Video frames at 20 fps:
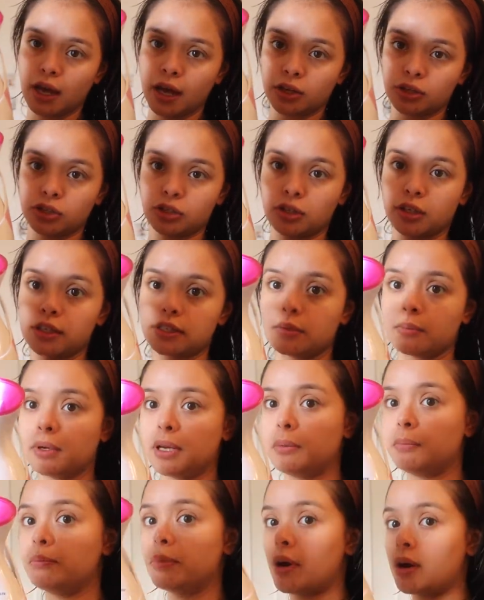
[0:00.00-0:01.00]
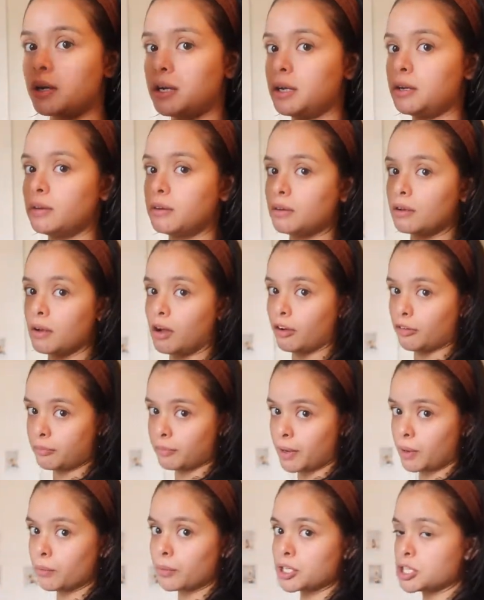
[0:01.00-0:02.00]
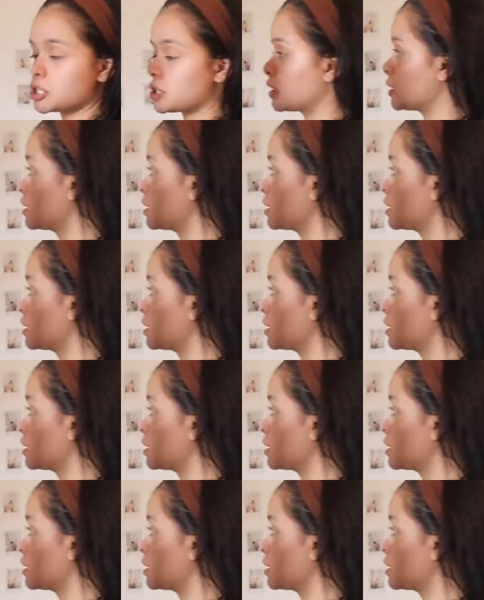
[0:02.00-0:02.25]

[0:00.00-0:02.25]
Actually, somebody bought it off my wish